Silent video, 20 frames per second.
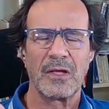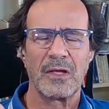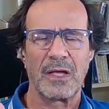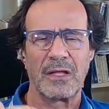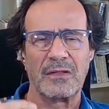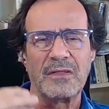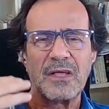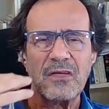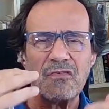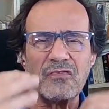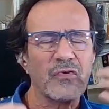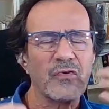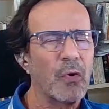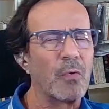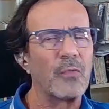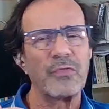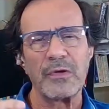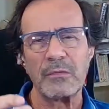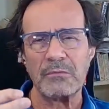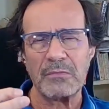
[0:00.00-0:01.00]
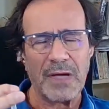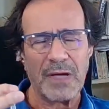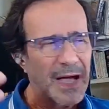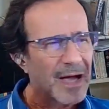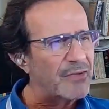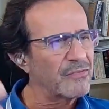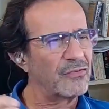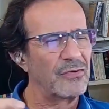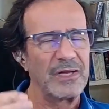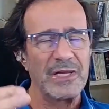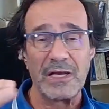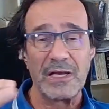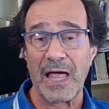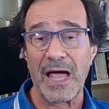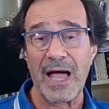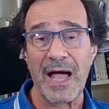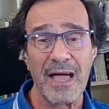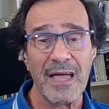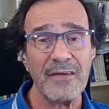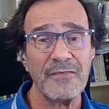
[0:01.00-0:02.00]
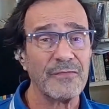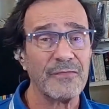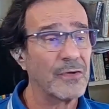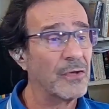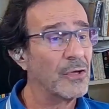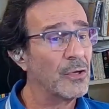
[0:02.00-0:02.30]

and they show them actually live